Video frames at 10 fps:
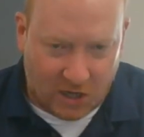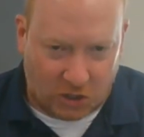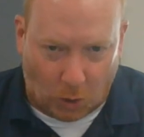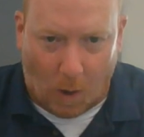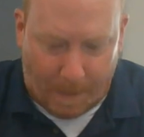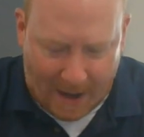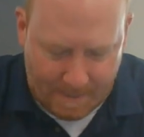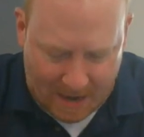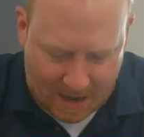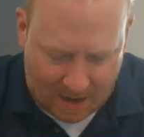so obey
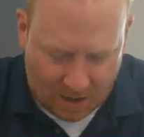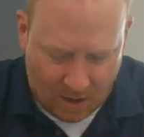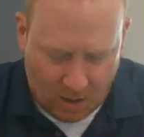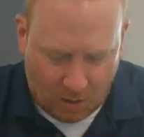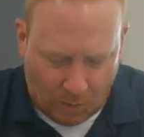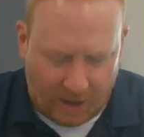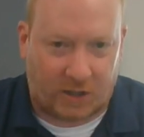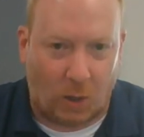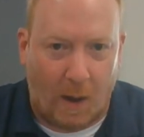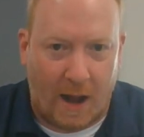me. Where's
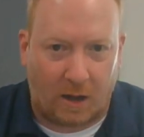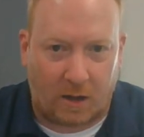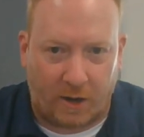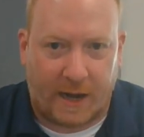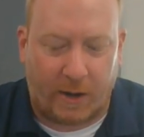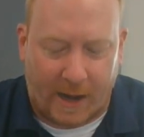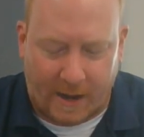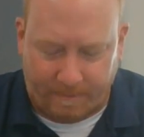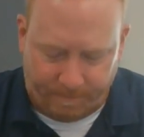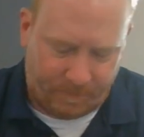the whale? Gone down
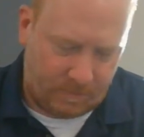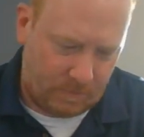again?